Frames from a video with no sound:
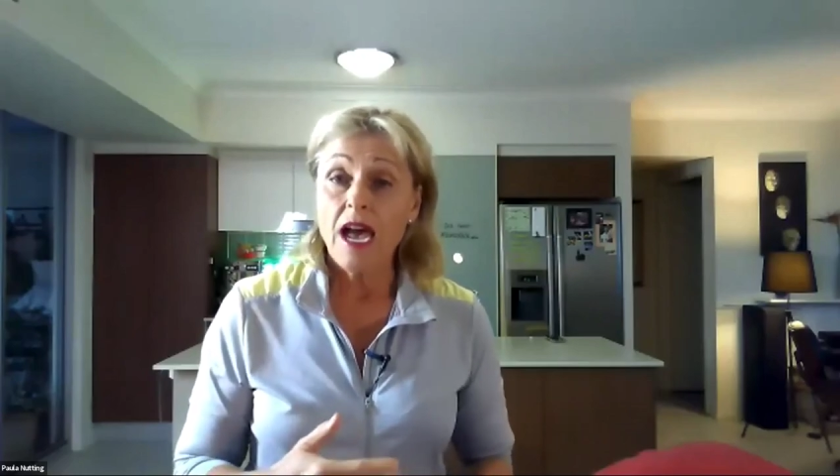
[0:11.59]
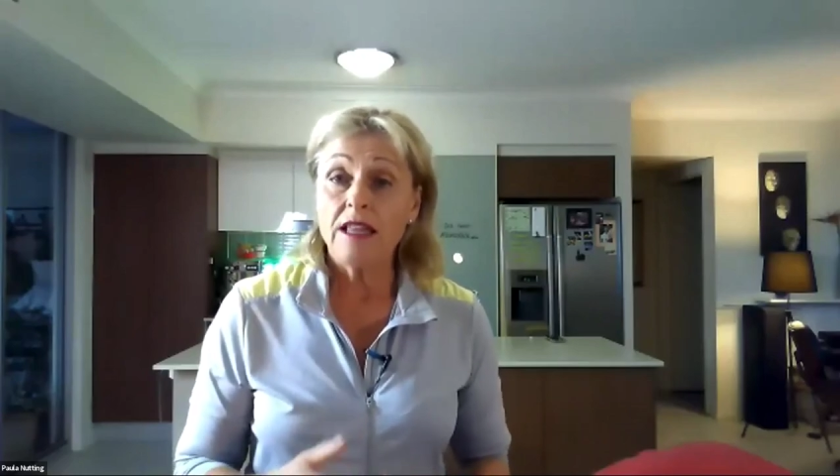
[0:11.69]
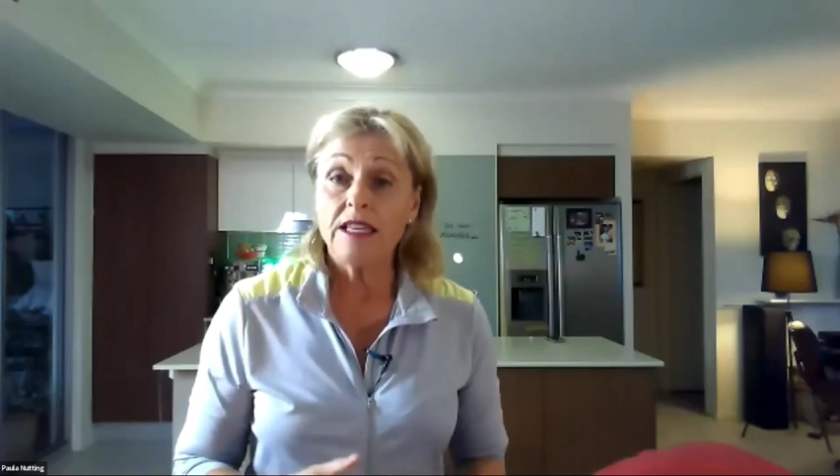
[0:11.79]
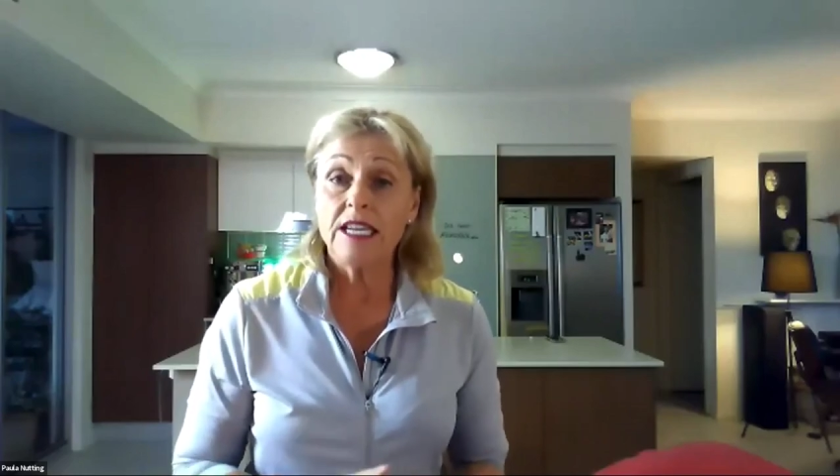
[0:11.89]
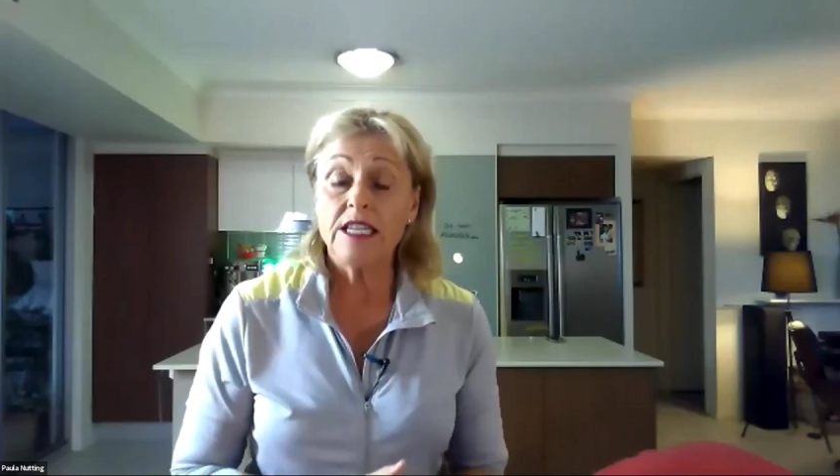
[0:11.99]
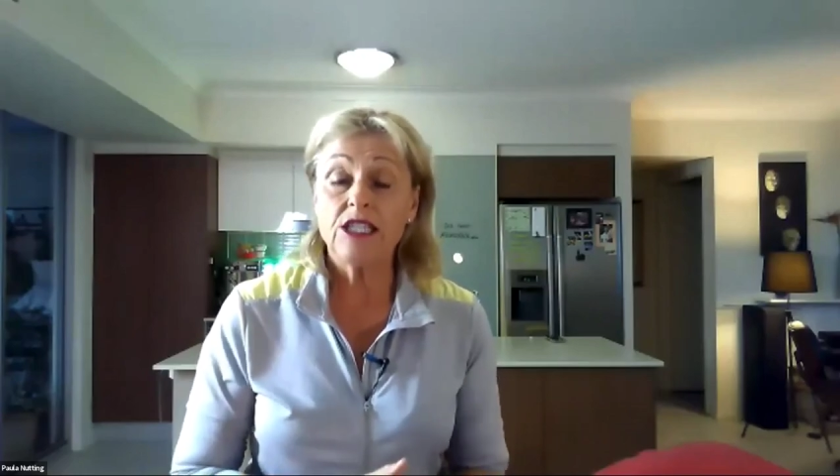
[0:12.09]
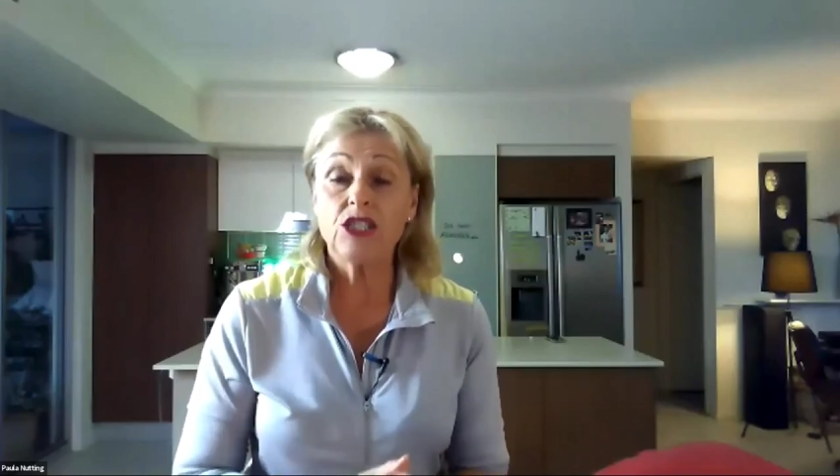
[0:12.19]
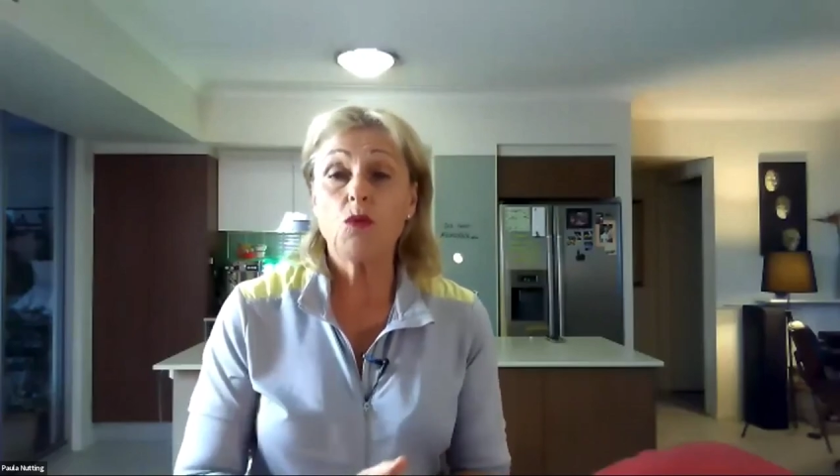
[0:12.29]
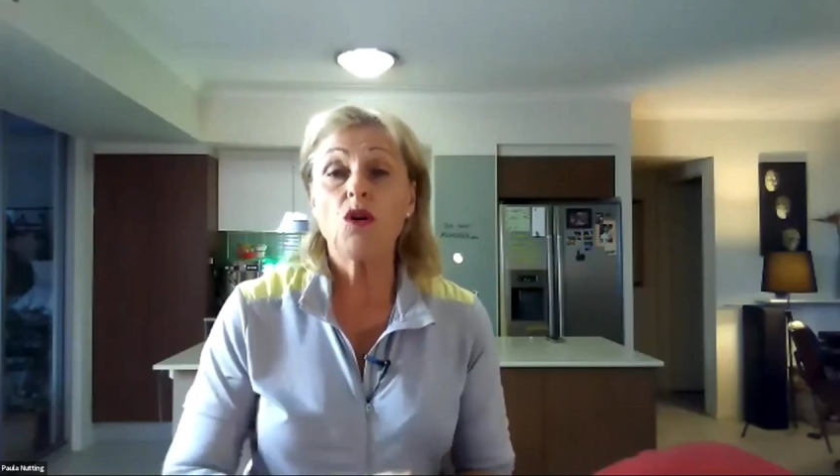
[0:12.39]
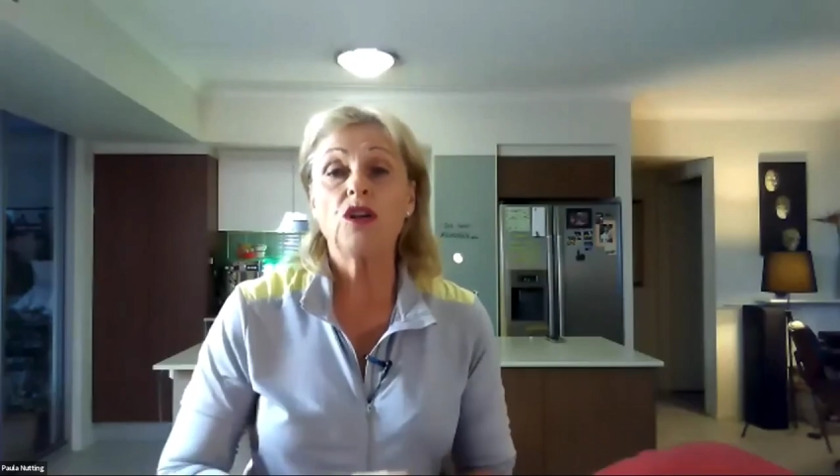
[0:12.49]
and the
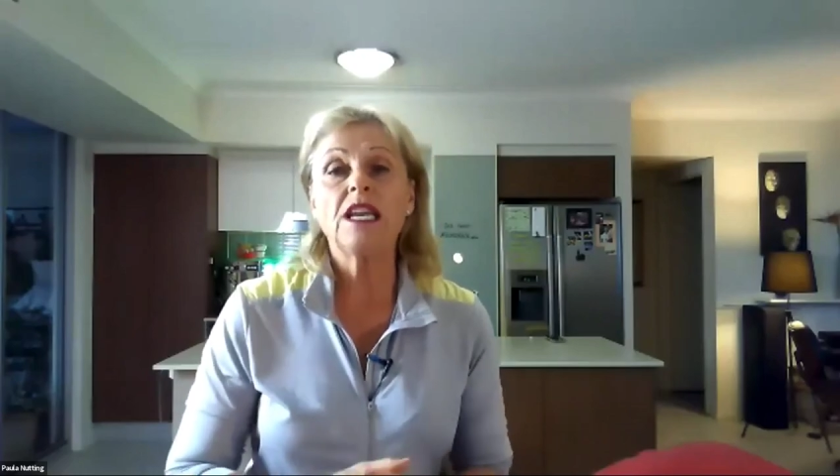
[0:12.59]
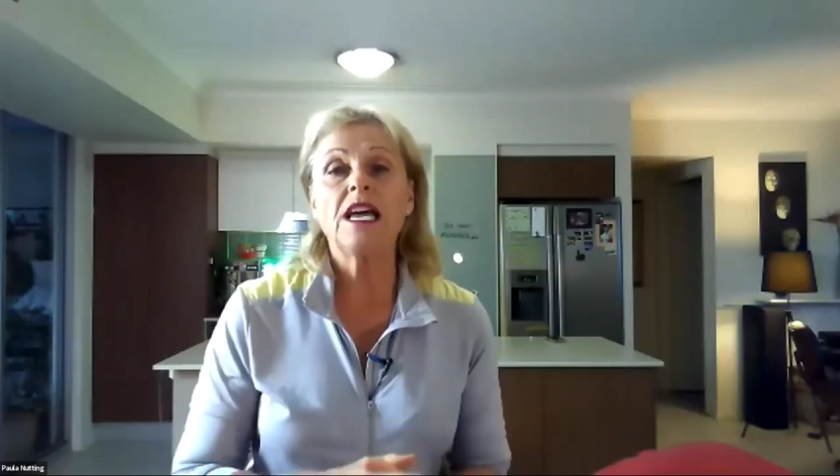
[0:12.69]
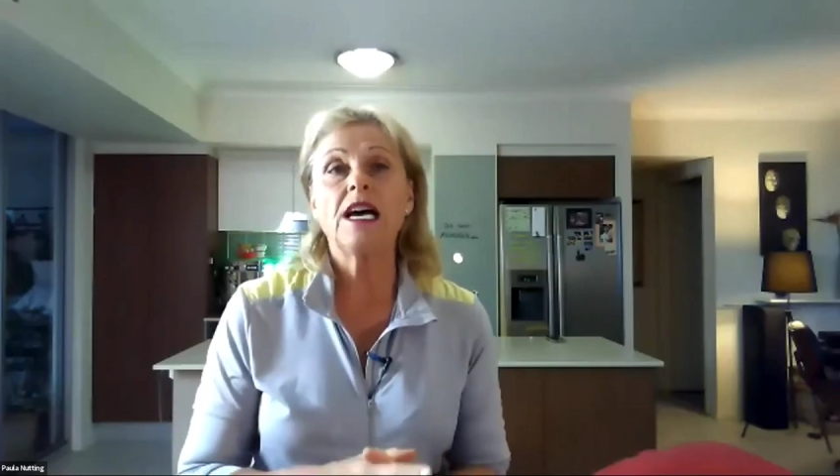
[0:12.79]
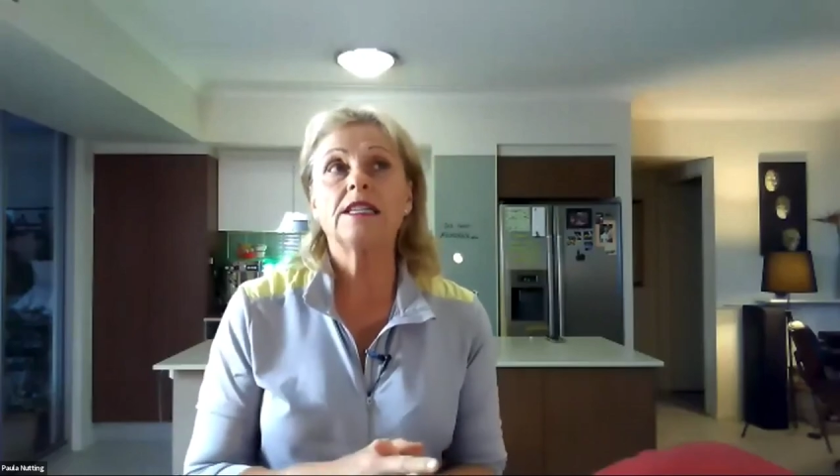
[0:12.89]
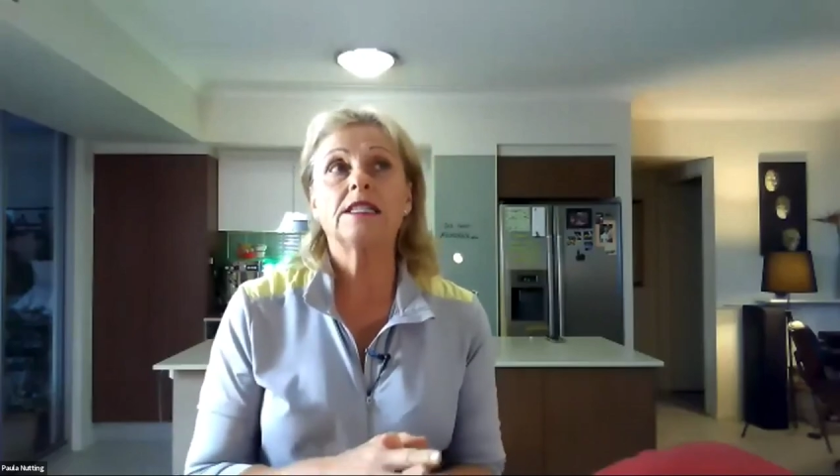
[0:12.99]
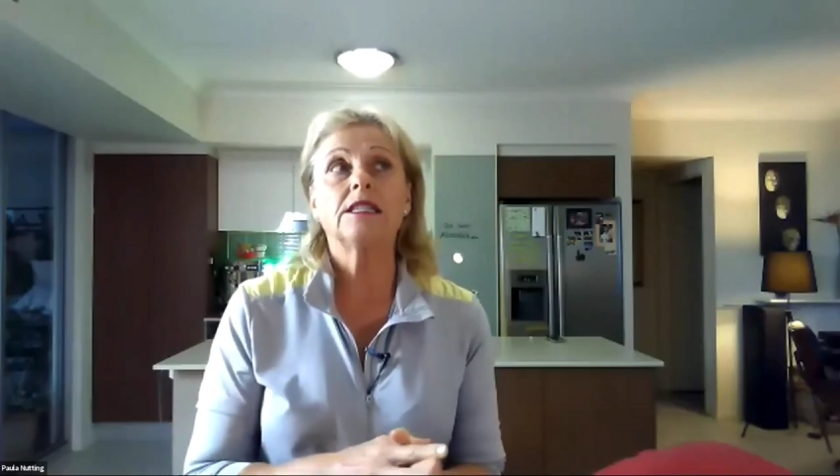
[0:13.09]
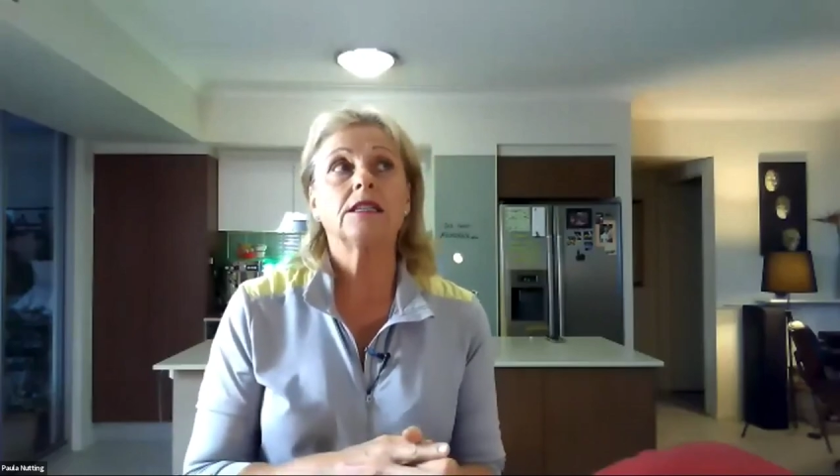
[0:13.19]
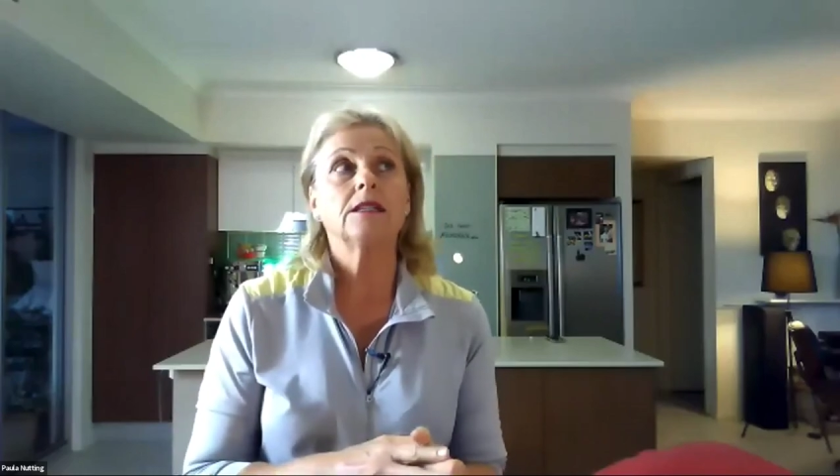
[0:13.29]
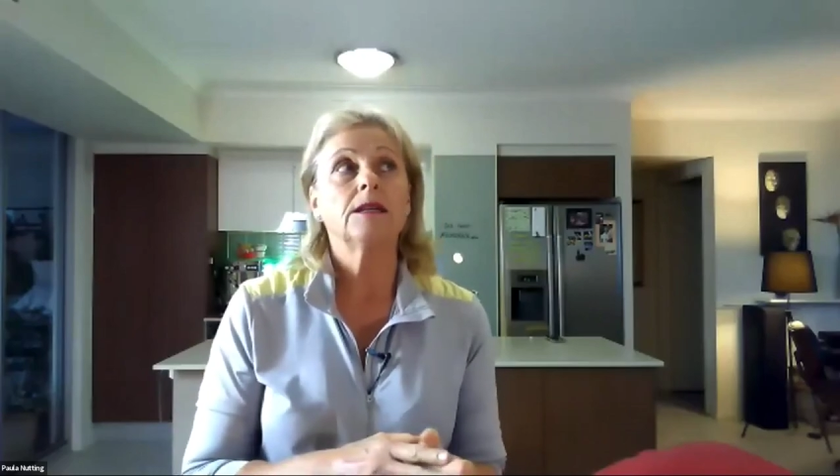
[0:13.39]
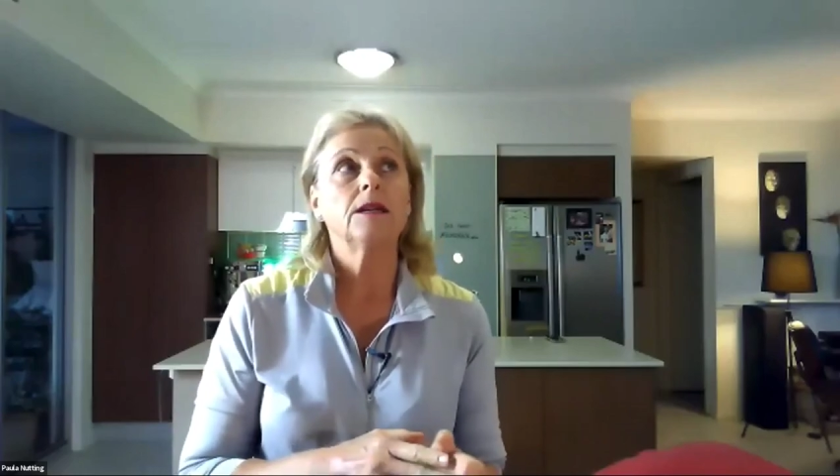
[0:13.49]
tests won't
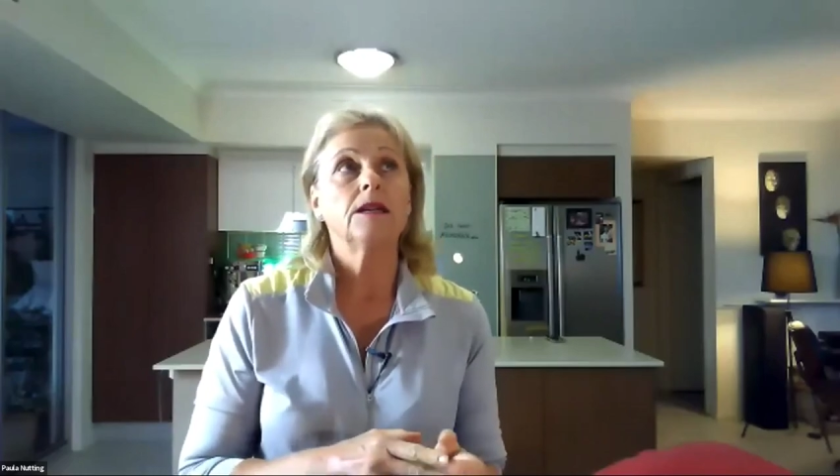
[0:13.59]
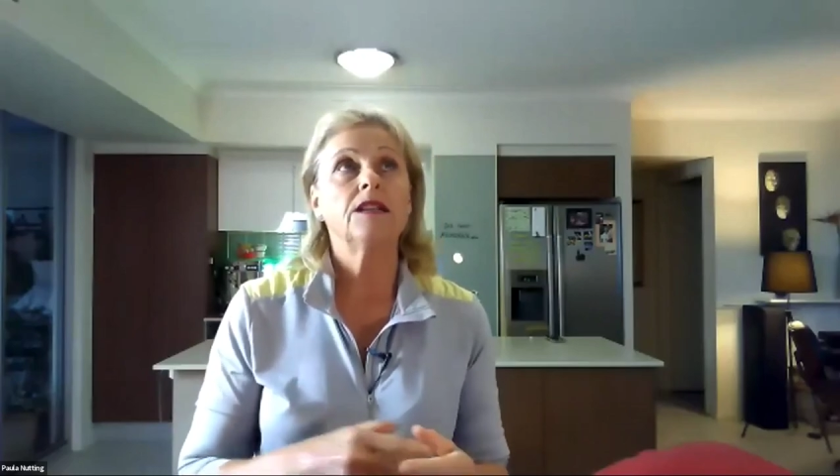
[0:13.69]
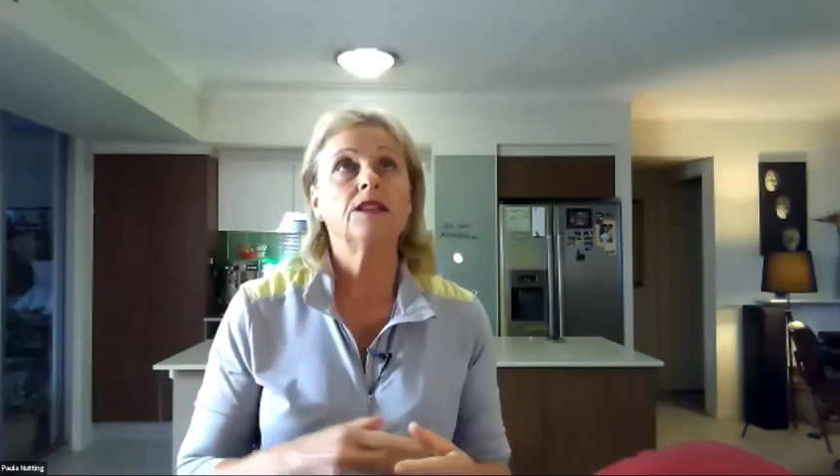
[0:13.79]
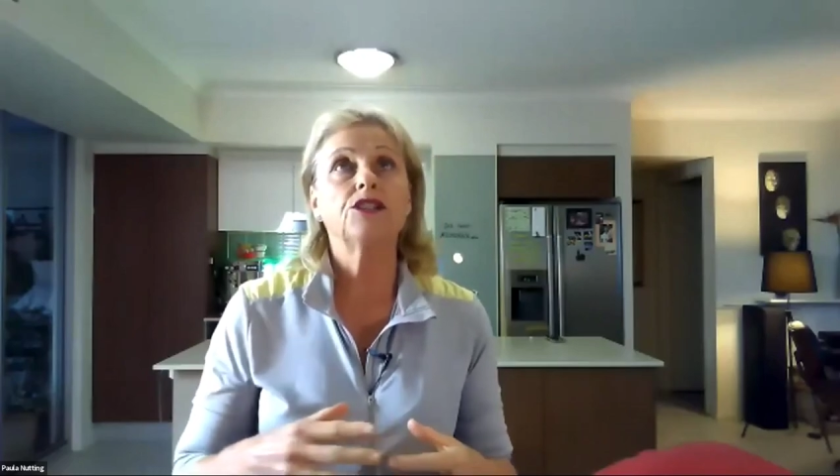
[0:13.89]
last. Like